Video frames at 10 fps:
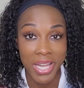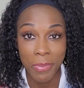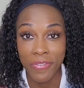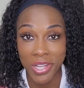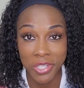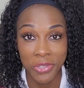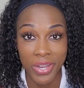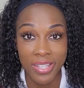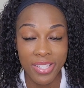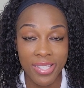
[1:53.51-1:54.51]
any professional
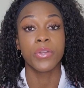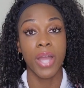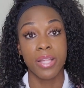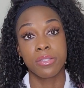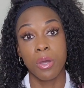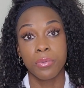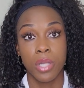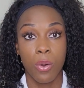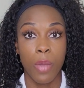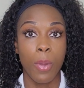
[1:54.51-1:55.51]
races. If you guys don't
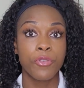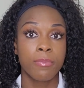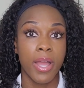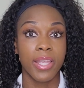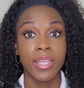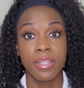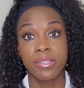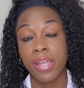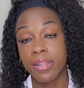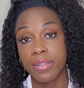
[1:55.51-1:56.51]
know, I ruptured my
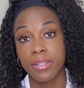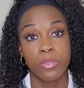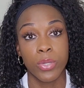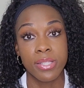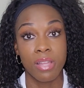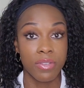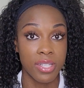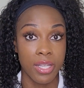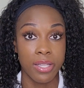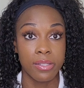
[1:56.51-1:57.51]
Achilles tendon in
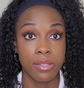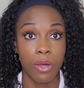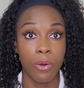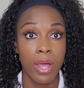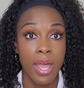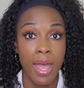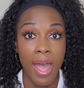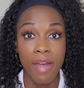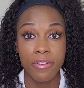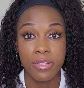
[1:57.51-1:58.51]
2017. So
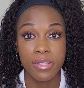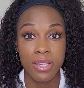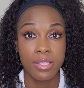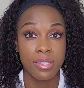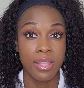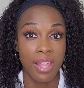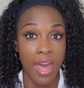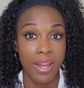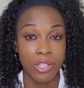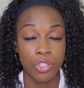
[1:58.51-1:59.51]
ever since
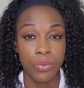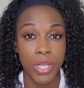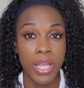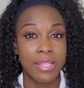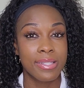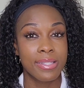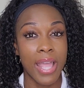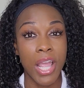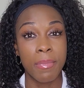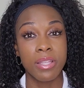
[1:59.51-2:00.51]
that injury, it's
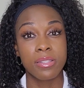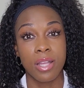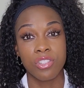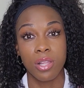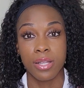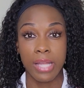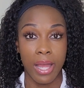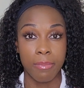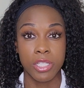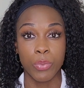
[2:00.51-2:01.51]
taken me such a long
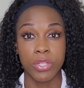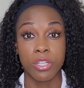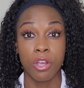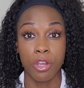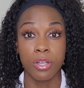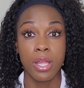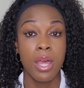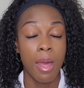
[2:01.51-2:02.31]
time to return